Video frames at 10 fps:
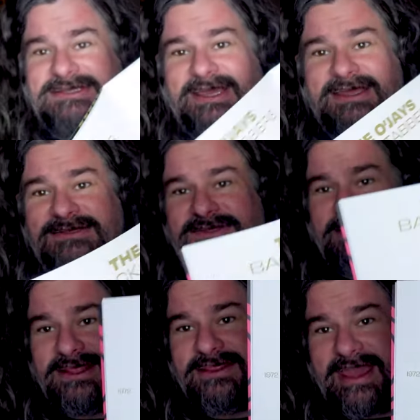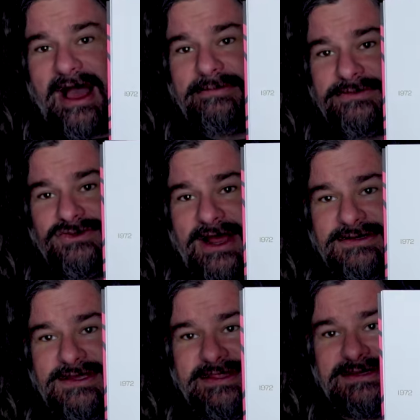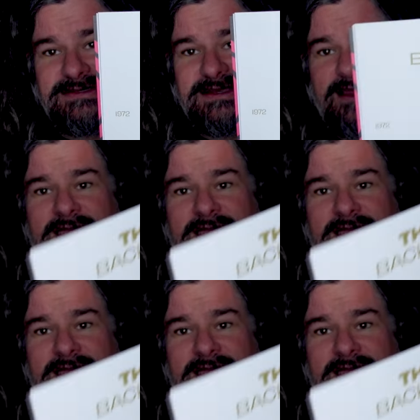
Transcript: dig into the album tracks on this.